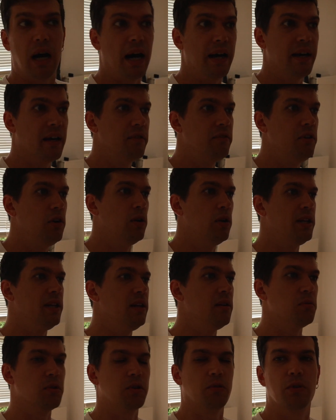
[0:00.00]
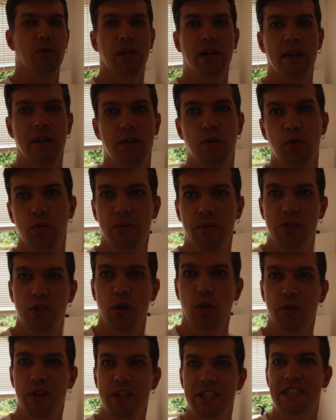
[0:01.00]
I have no idea what we're gonna do with
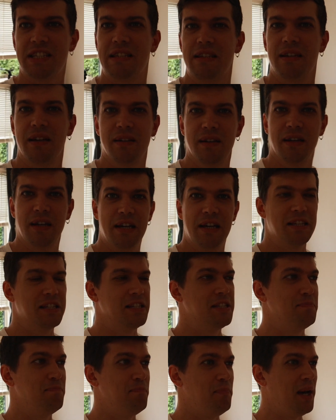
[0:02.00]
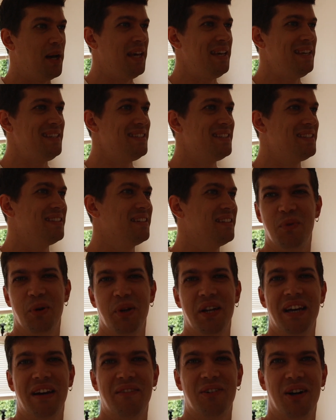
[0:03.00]
all this space. We
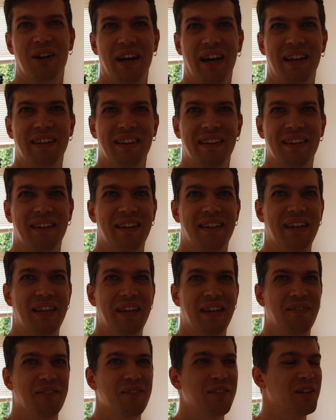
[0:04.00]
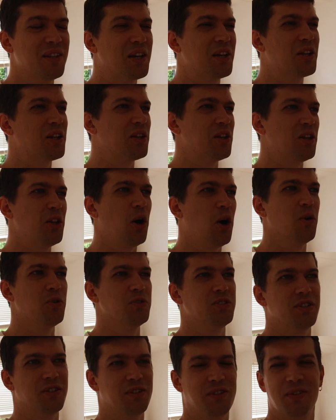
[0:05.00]
never had even
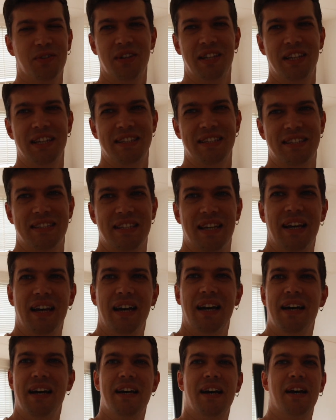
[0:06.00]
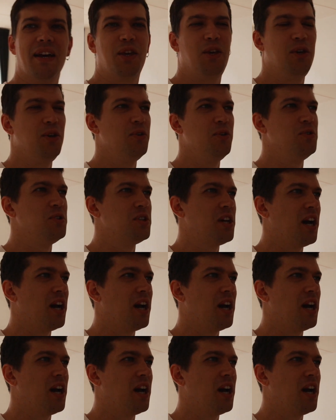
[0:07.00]
closer to this huge